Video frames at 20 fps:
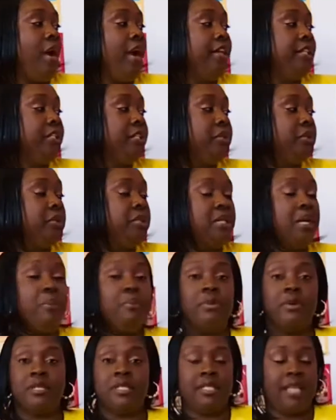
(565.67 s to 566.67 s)
little numbers
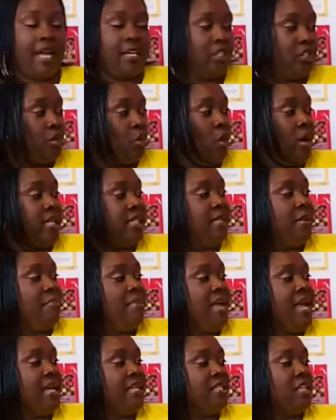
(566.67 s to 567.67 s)
that join the
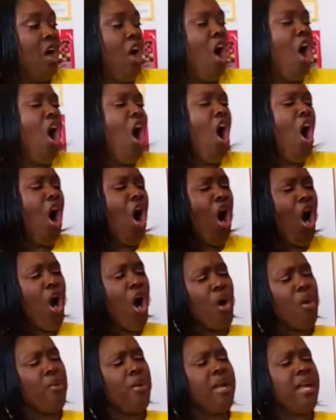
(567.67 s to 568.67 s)
mix.
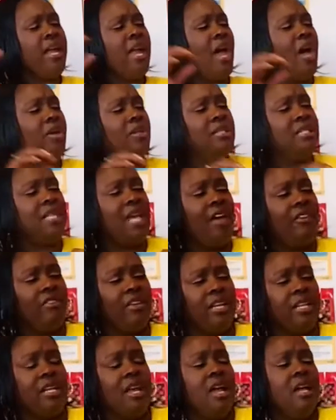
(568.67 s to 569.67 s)
Hurry, yelled 7
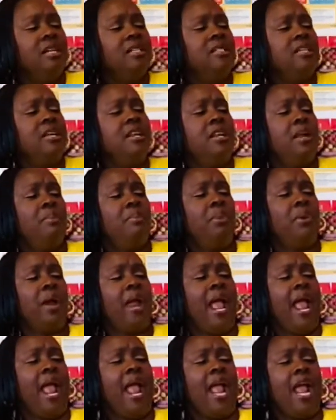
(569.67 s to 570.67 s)
to number
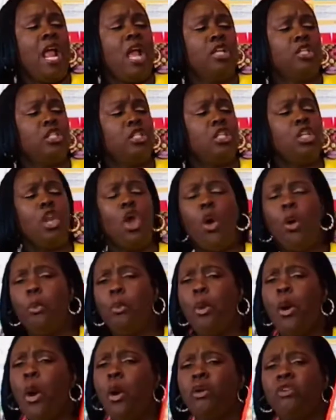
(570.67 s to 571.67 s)
8, slow
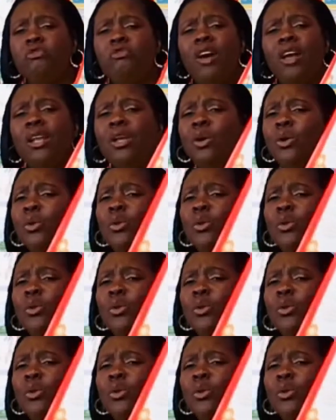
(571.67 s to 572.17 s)
poke fellow who's